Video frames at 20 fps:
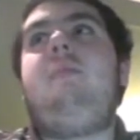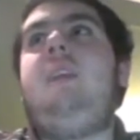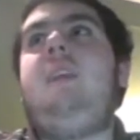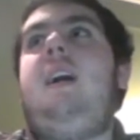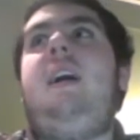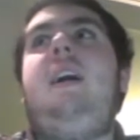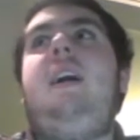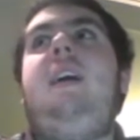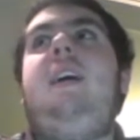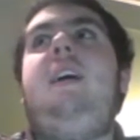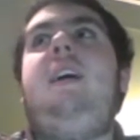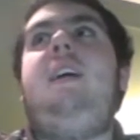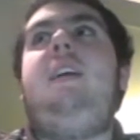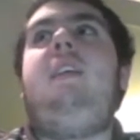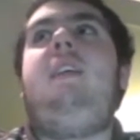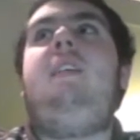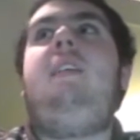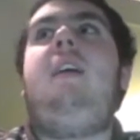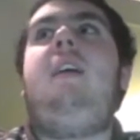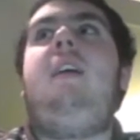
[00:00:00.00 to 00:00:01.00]

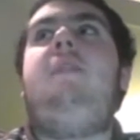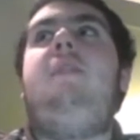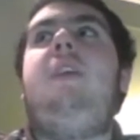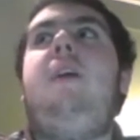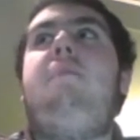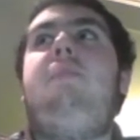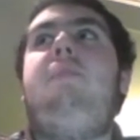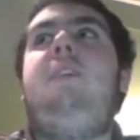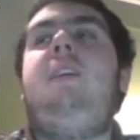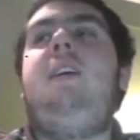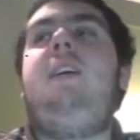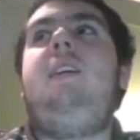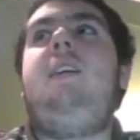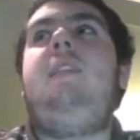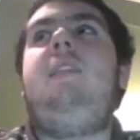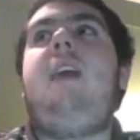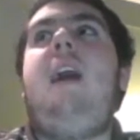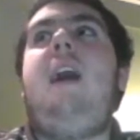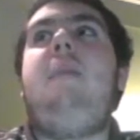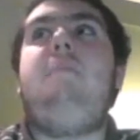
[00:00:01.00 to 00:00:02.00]
I have not
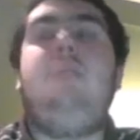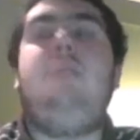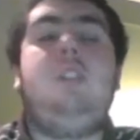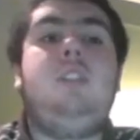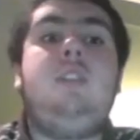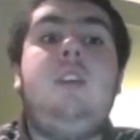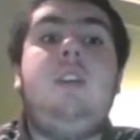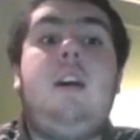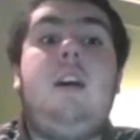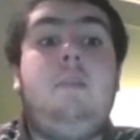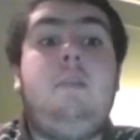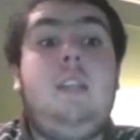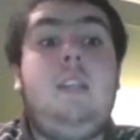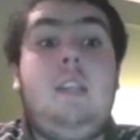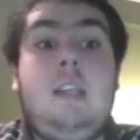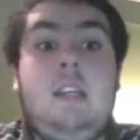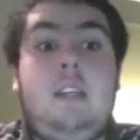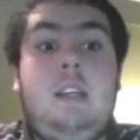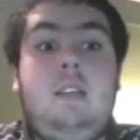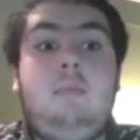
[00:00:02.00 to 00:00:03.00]
played that much zombie
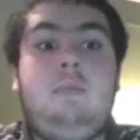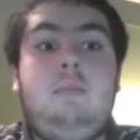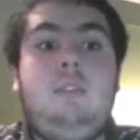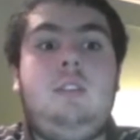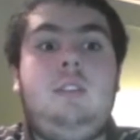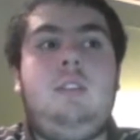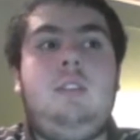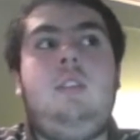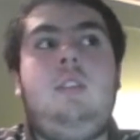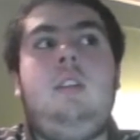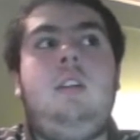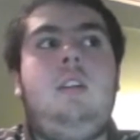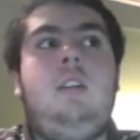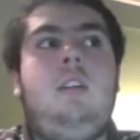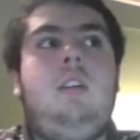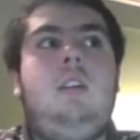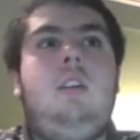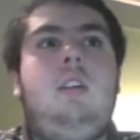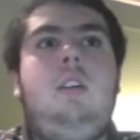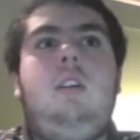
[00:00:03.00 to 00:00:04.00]
games.
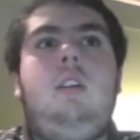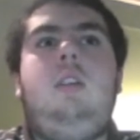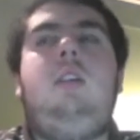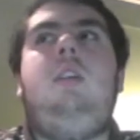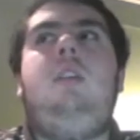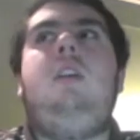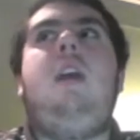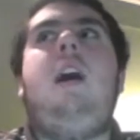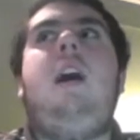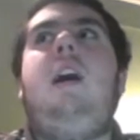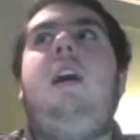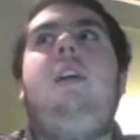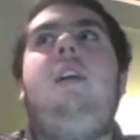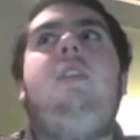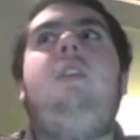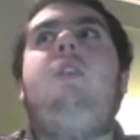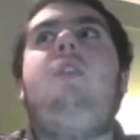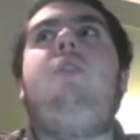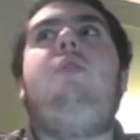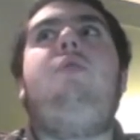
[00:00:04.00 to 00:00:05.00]
Yeah, I
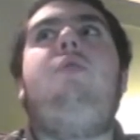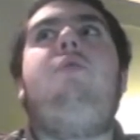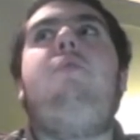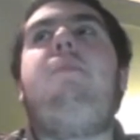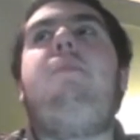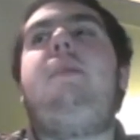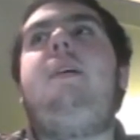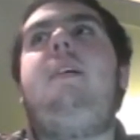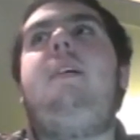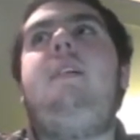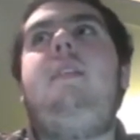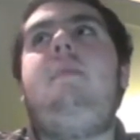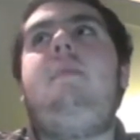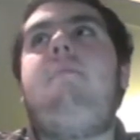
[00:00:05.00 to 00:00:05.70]
know, but...